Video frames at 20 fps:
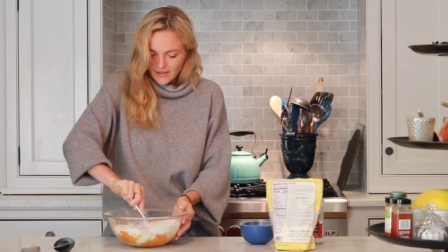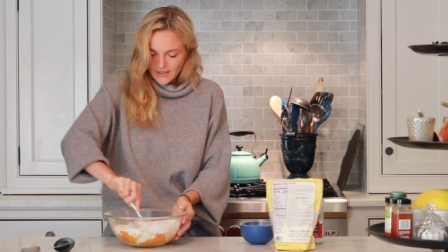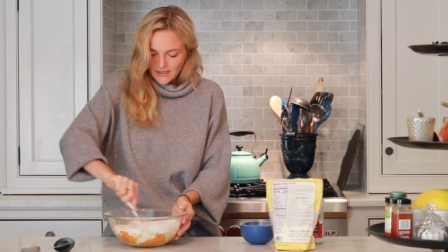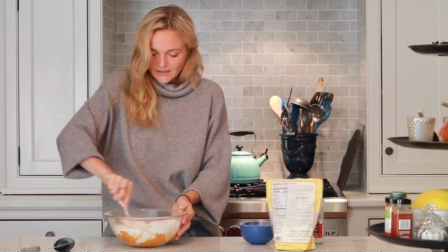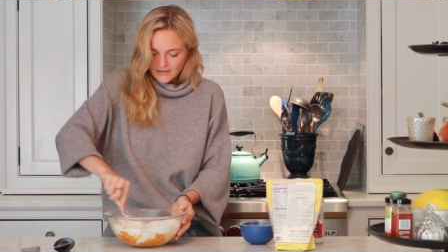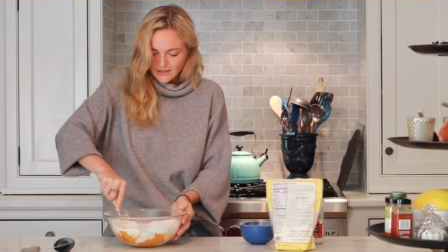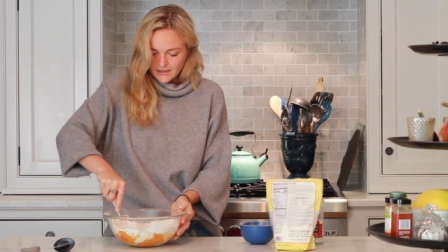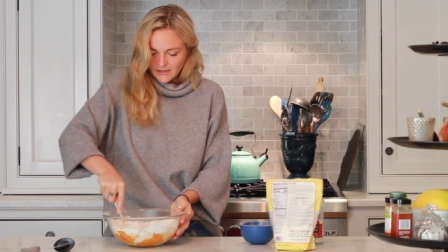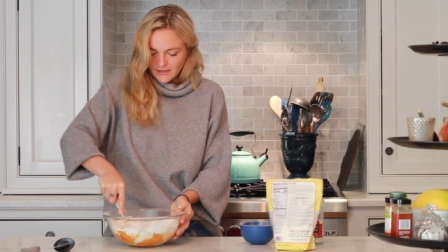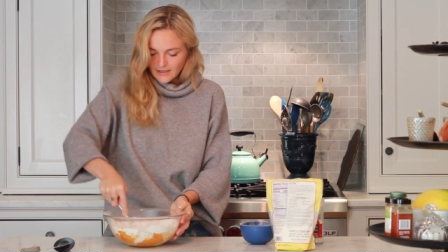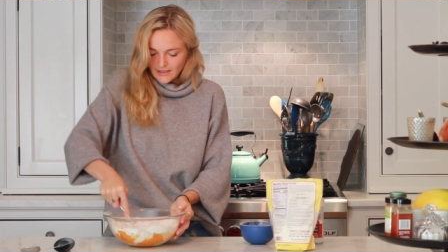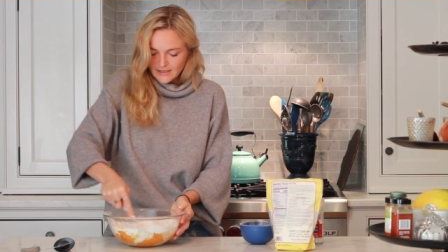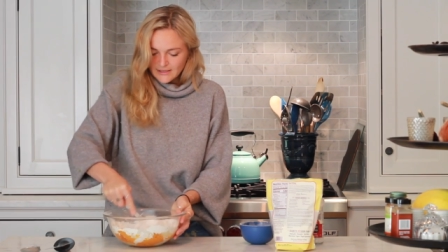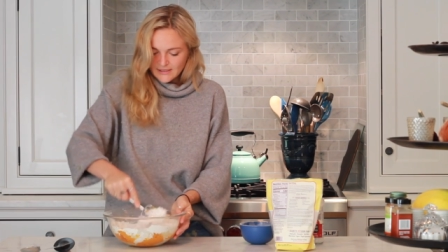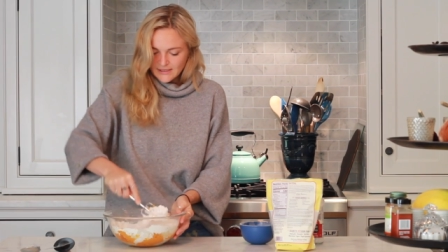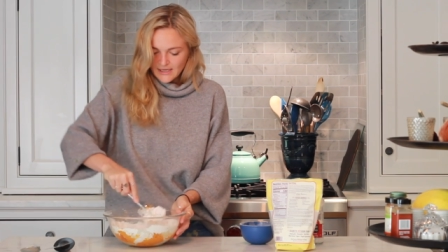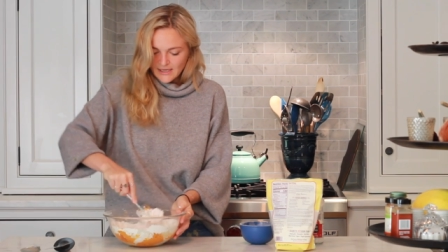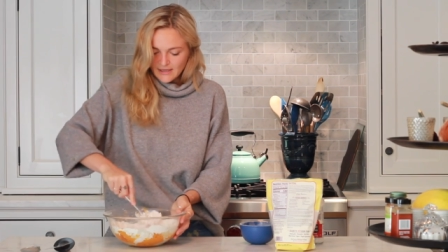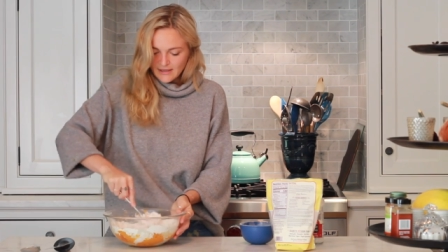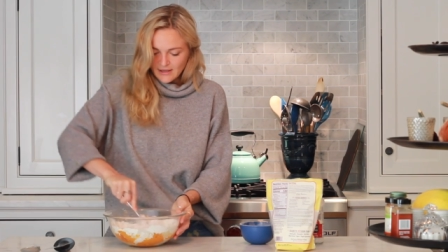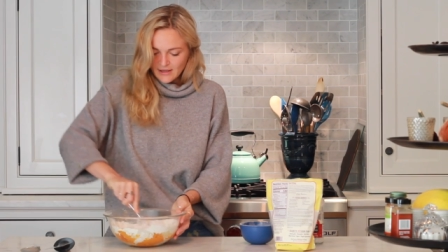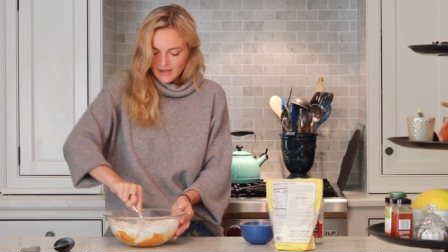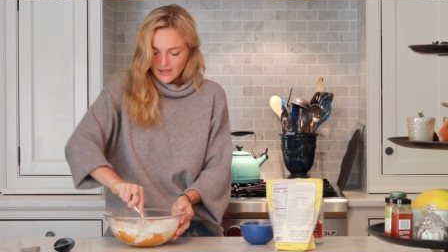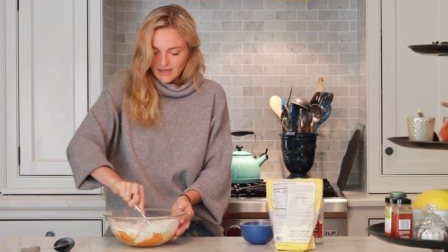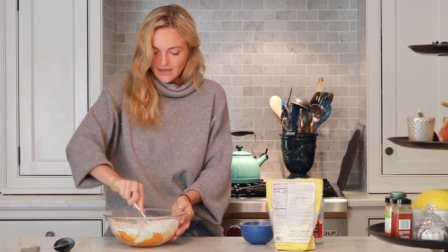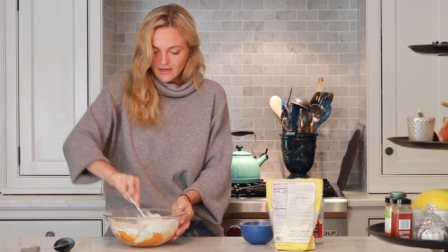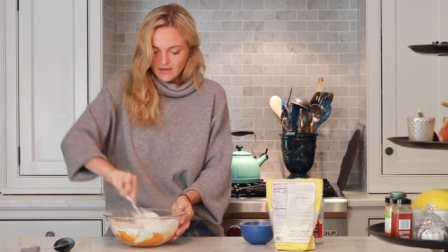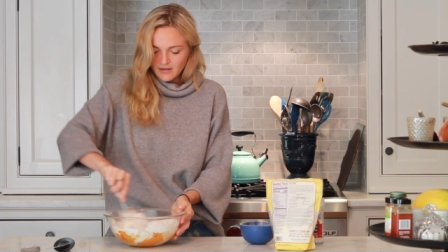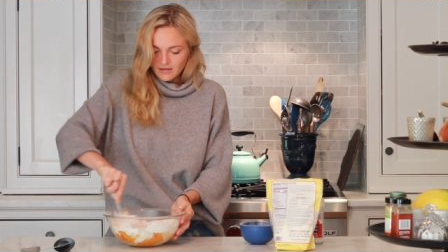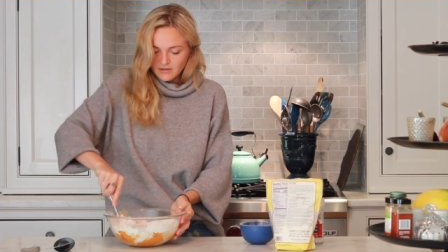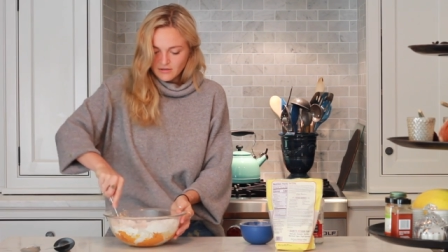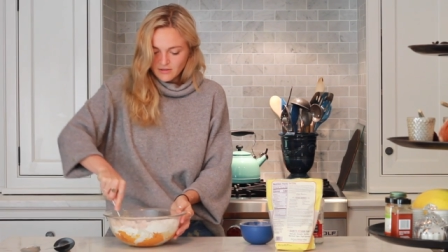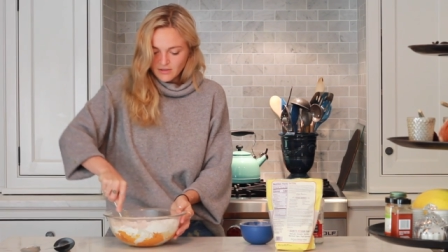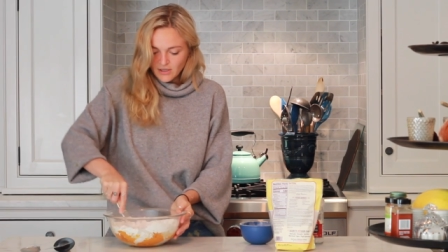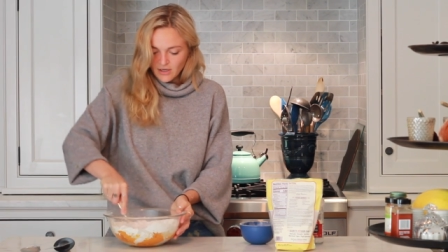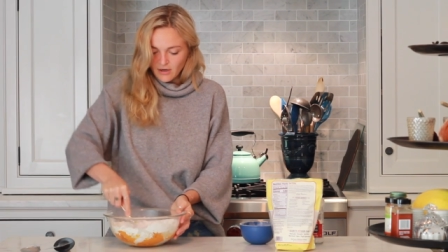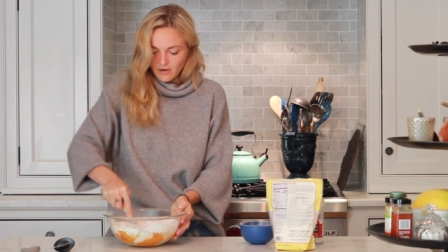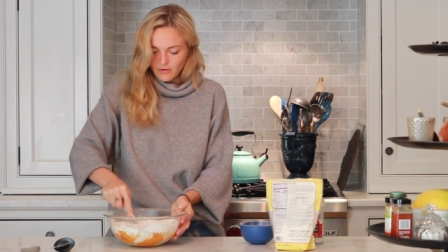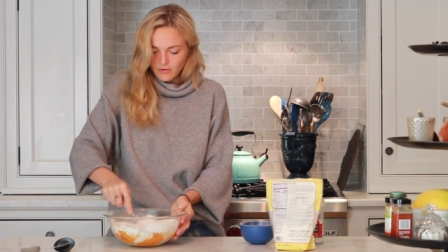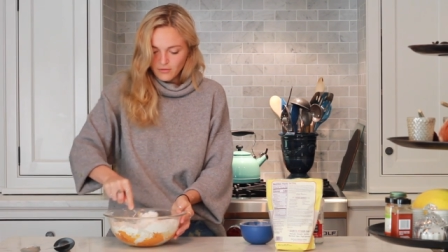it's a nice and thick
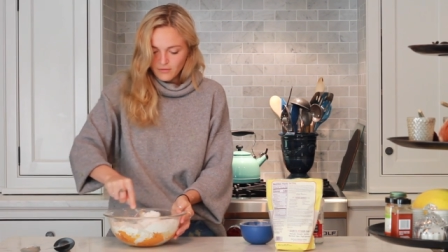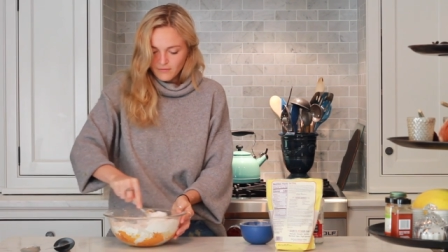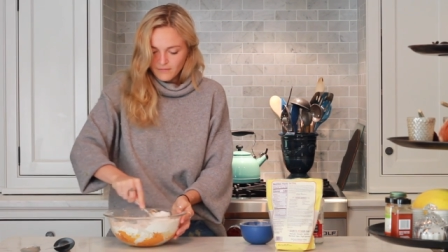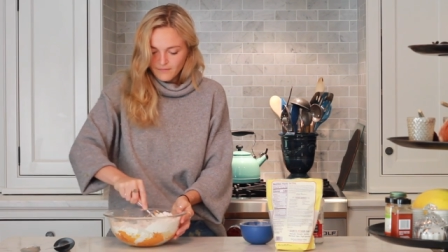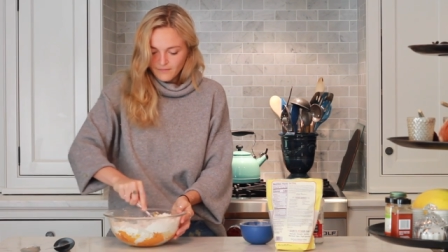dough.